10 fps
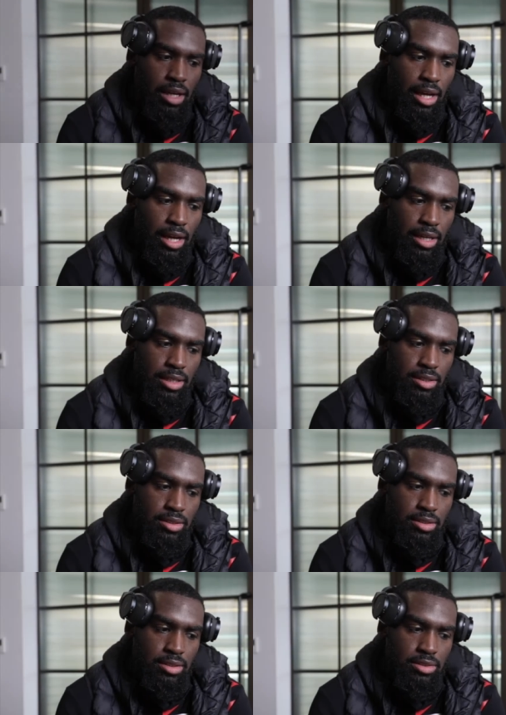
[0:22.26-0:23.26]

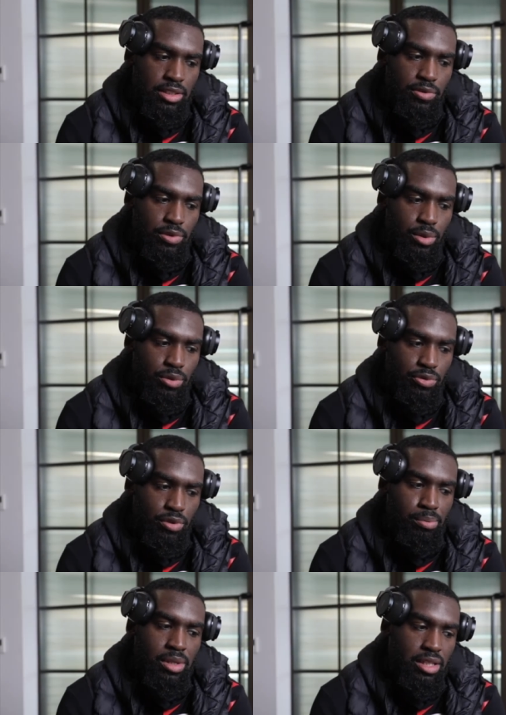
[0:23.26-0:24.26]
And SeaView
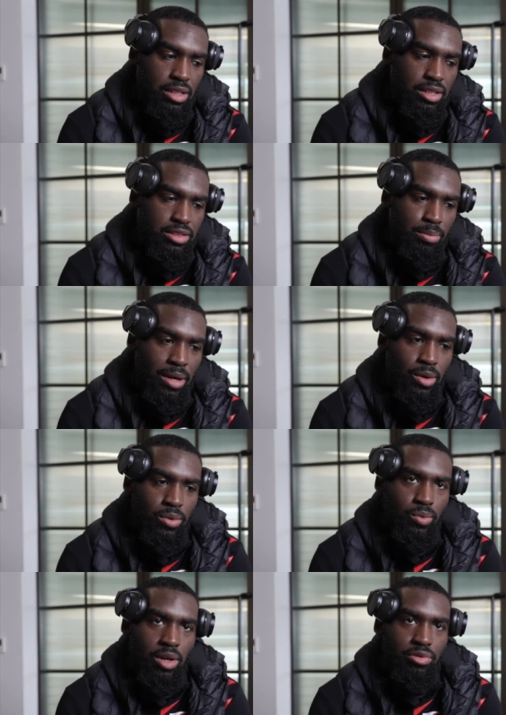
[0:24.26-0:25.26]
for me is
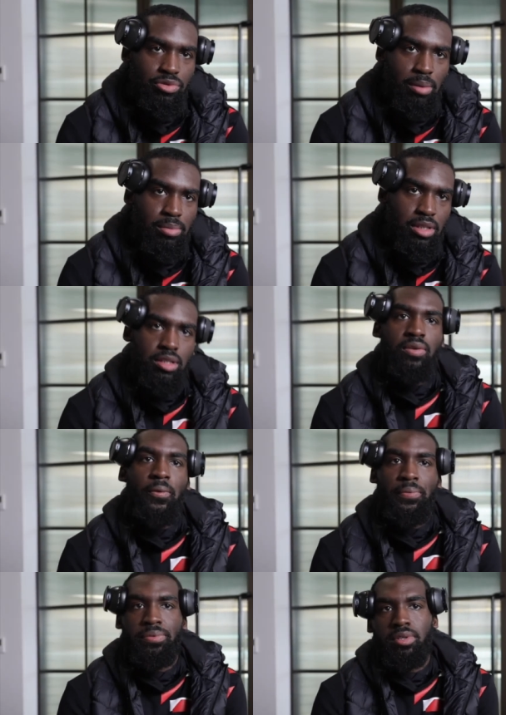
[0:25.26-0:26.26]
about one family,
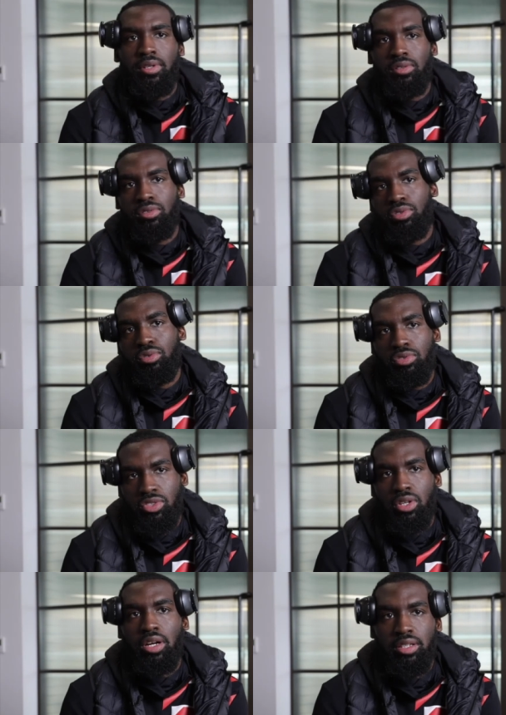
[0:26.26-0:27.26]
two
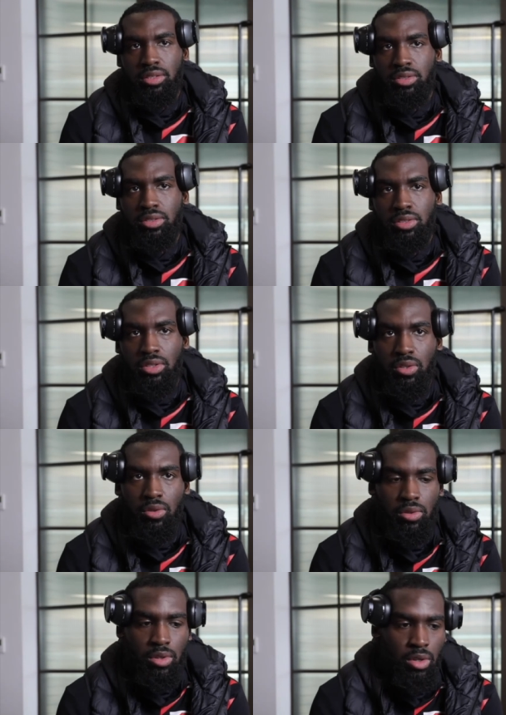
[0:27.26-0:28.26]
sides, you
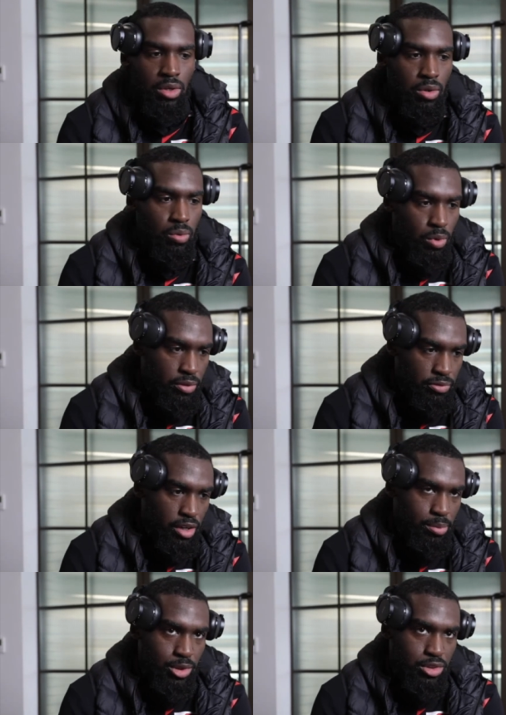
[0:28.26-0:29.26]
know, one
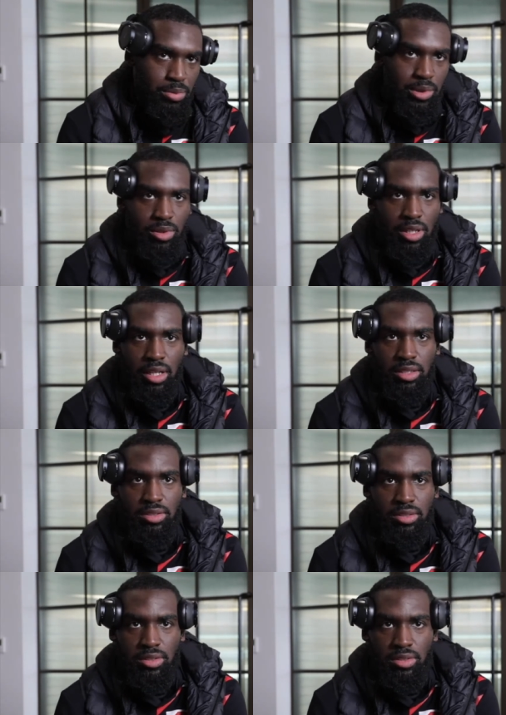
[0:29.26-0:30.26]
very much middle
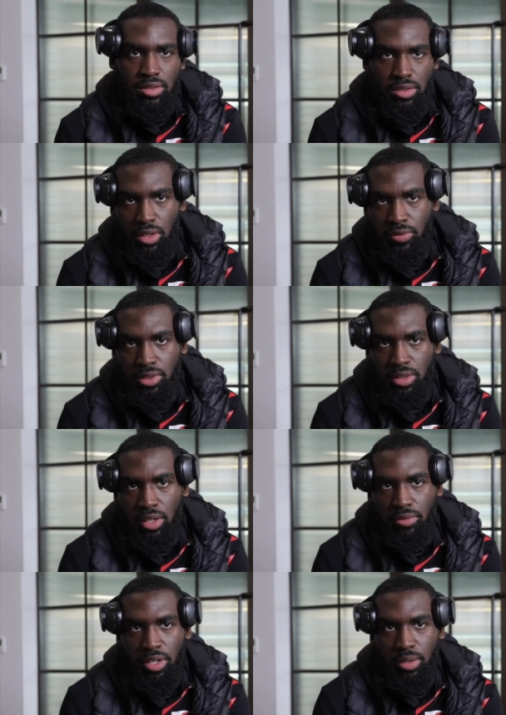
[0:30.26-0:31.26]
class, the other
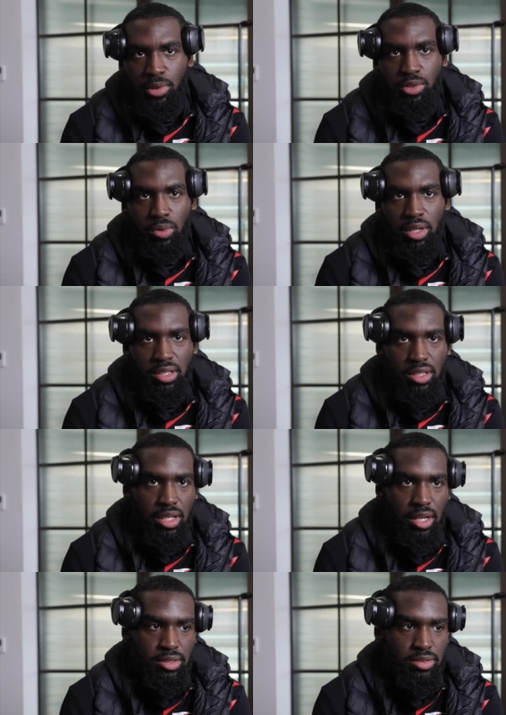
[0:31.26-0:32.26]
side very much working
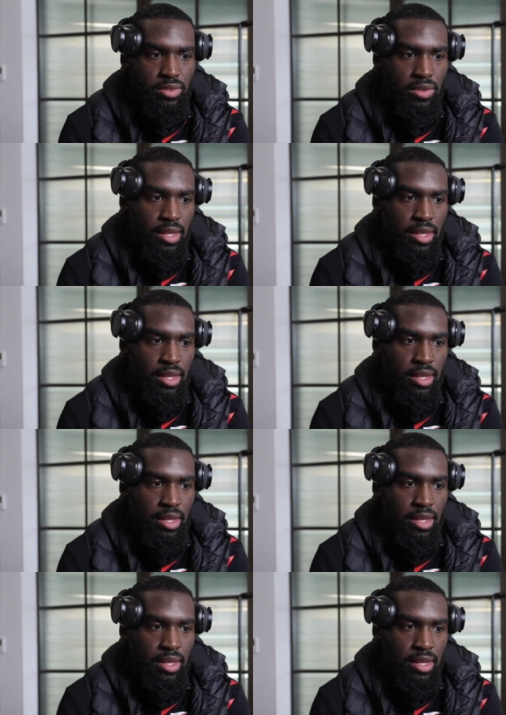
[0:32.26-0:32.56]
class.